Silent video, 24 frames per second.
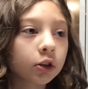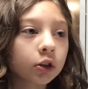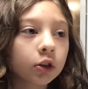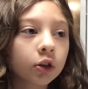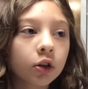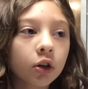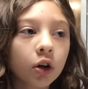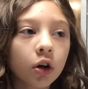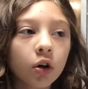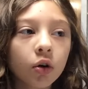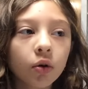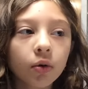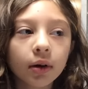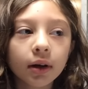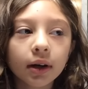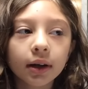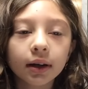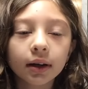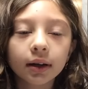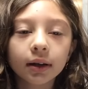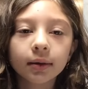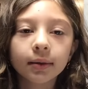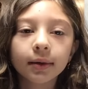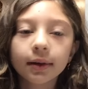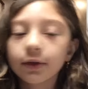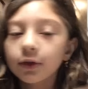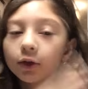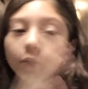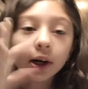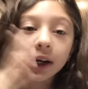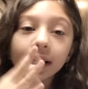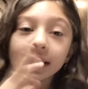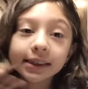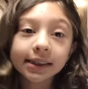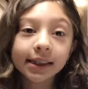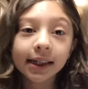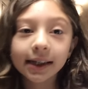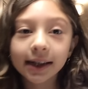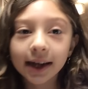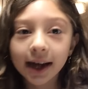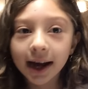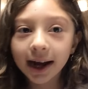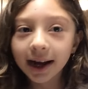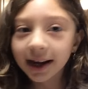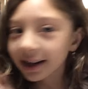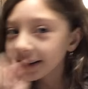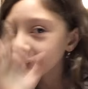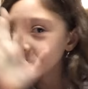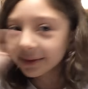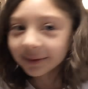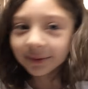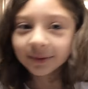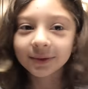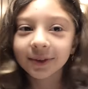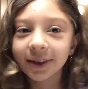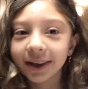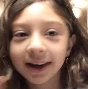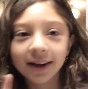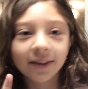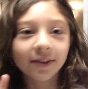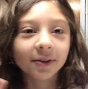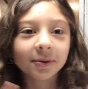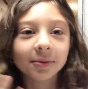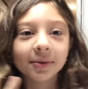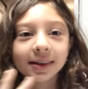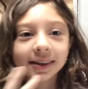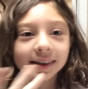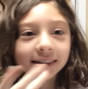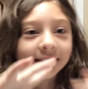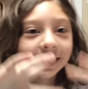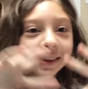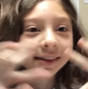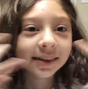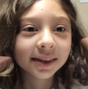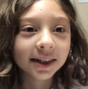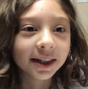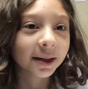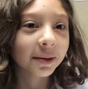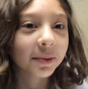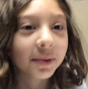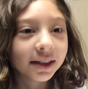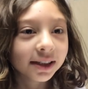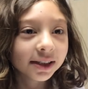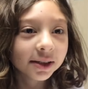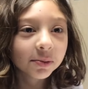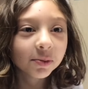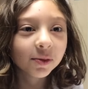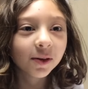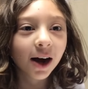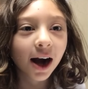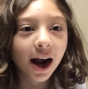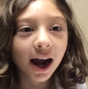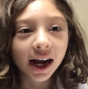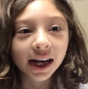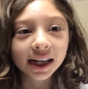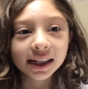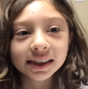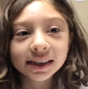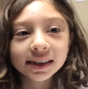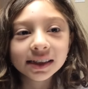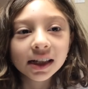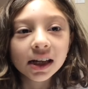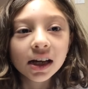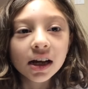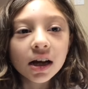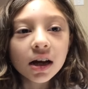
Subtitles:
going, before I say that, whatever, because it's gonna be a surprise.